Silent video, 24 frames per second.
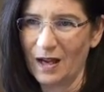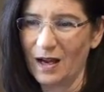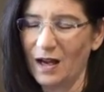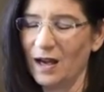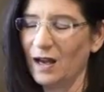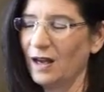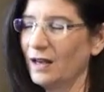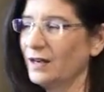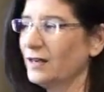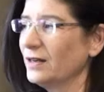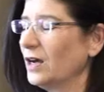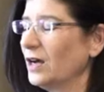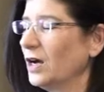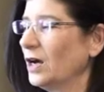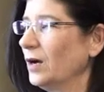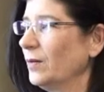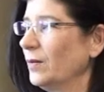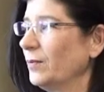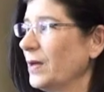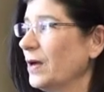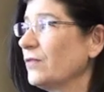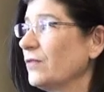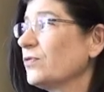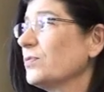And
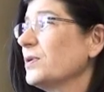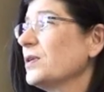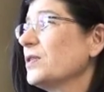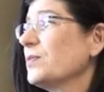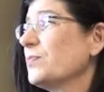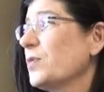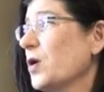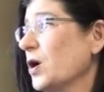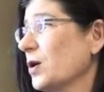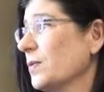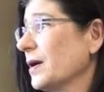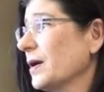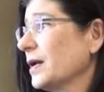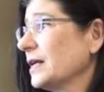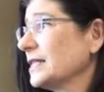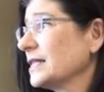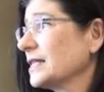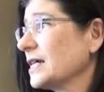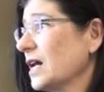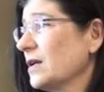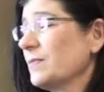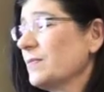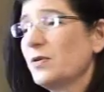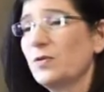for me, the part about
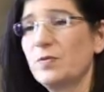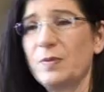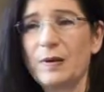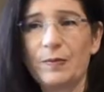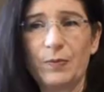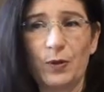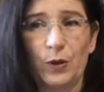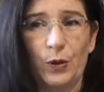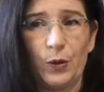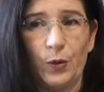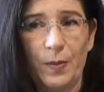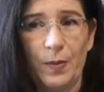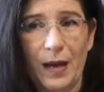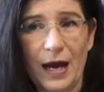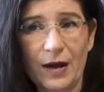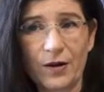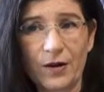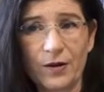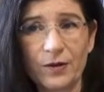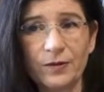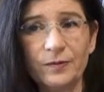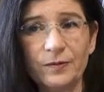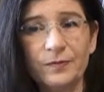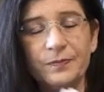it's got to be with people who
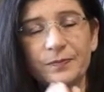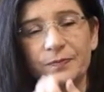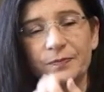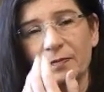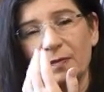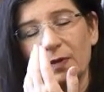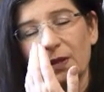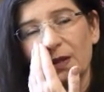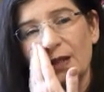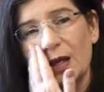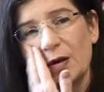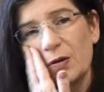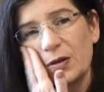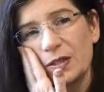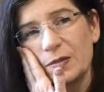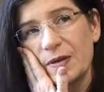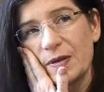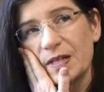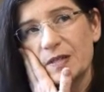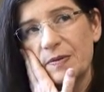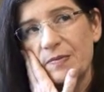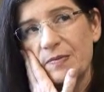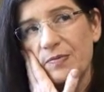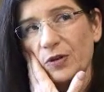matter. That always
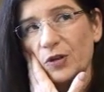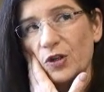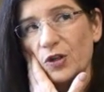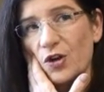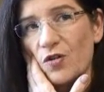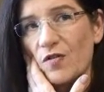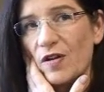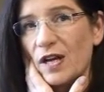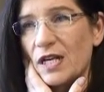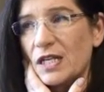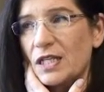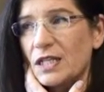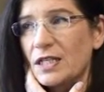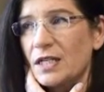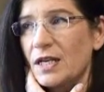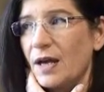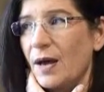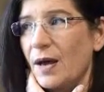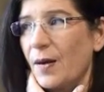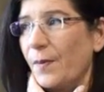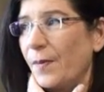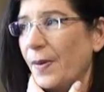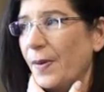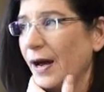makes people nervous,
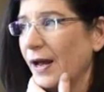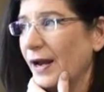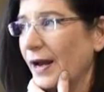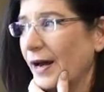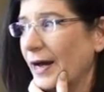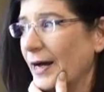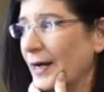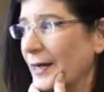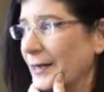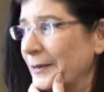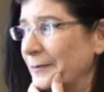but